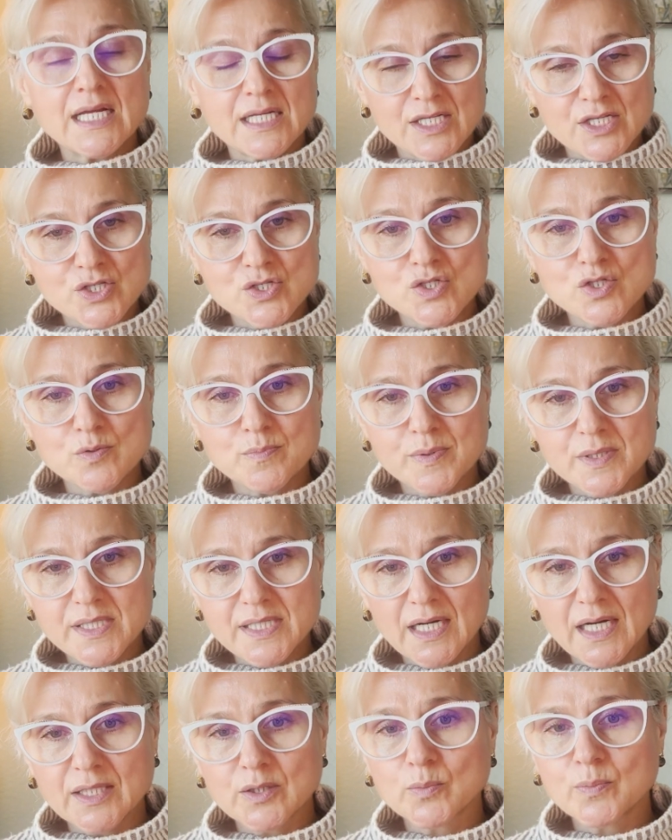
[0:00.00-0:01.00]
needs to be
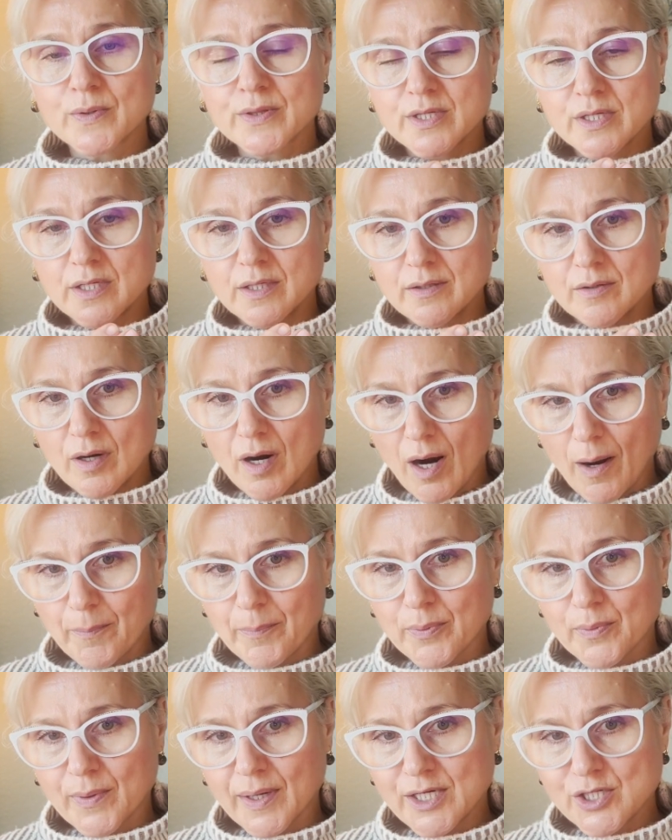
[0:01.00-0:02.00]
done with the
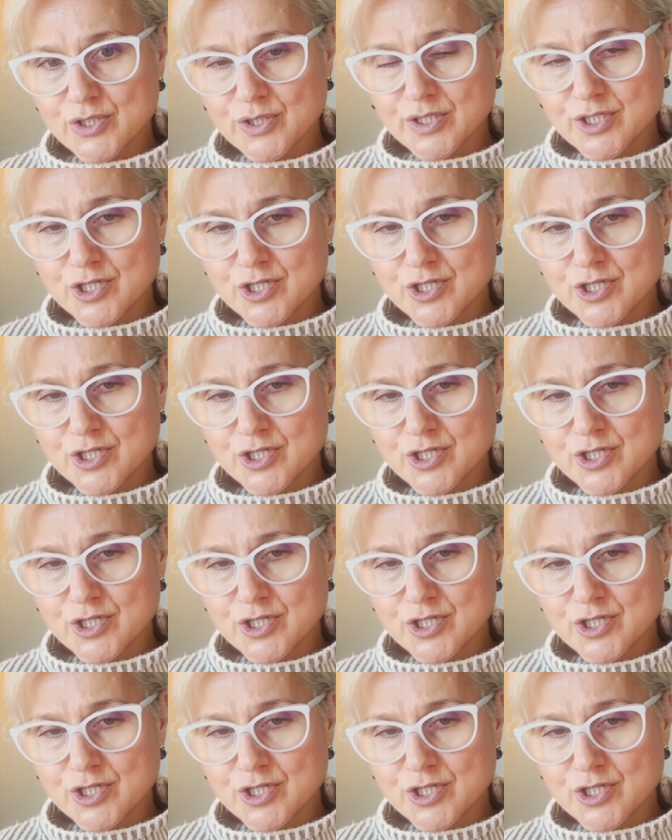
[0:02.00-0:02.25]
operation